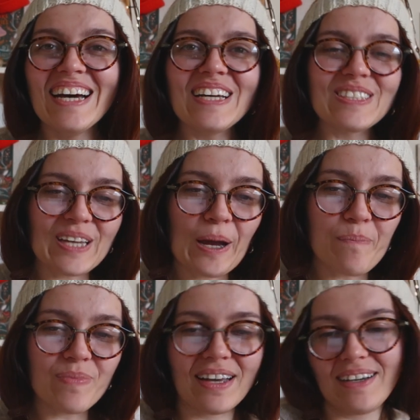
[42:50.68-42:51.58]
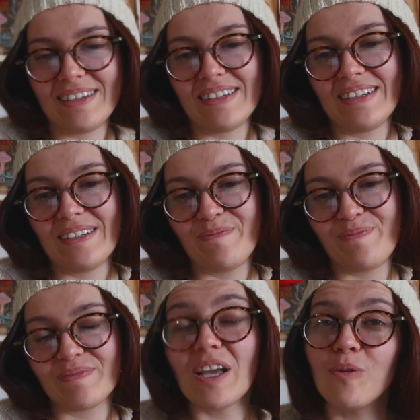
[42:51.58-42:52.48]
So yeah,
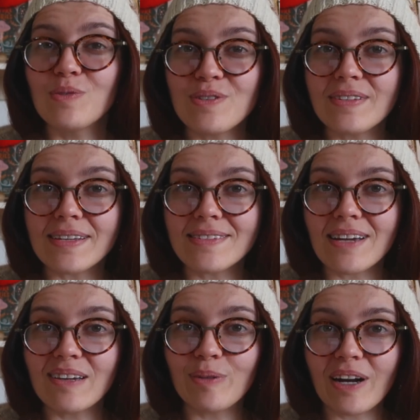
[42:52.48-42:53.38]
hope to see you next time,